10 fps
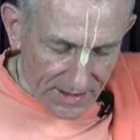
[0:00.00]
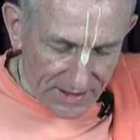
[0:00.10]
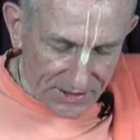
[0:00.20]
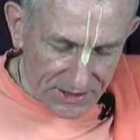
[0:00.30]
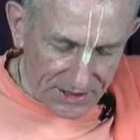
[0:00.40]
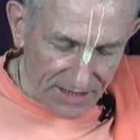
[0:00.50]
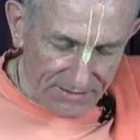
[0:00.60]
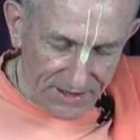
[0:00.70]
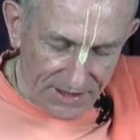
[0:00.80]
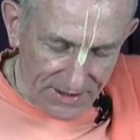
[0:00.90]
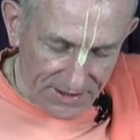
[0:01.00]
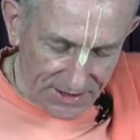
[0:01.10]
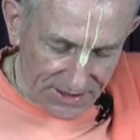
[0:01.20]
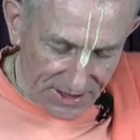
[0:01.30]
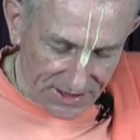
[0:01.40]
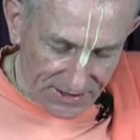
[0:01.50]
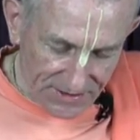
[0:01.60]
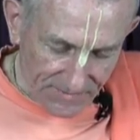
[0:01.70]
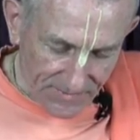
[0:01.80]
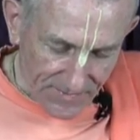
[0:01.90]
This is chapter 36.
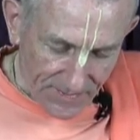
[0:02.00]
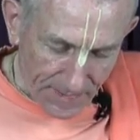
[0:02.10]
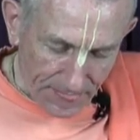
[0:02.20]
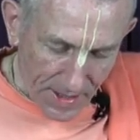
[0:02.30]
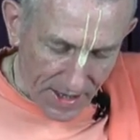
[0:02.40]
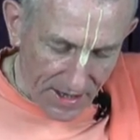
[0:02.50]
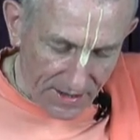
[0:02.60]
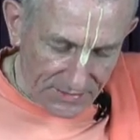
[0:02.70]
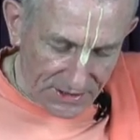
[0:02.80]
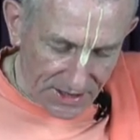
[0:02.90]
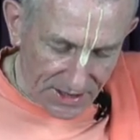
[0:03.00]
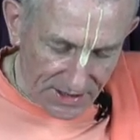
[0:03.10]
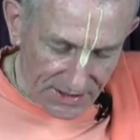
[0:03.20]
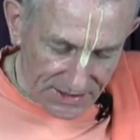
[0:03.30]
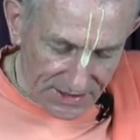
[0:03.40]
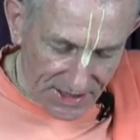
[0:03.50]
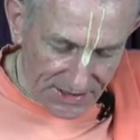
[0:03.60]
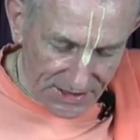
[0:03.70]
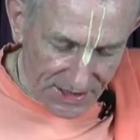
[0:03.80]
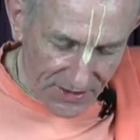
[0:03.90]
Kamsa
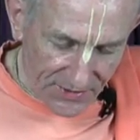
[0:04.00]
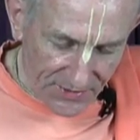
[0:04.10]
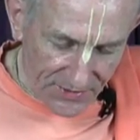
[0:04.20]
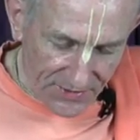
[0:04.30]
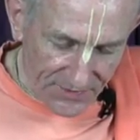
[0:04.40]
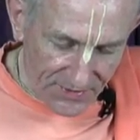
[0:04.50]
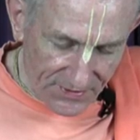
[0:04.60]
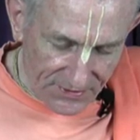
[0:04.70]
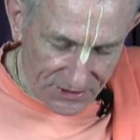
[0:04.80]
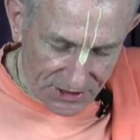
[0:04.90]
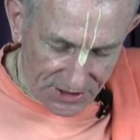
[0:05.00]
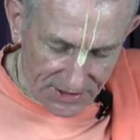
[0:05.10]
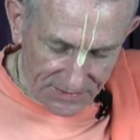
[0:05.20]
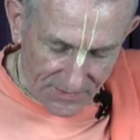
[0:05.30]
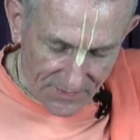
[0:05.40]
sends Akrura for Krishna.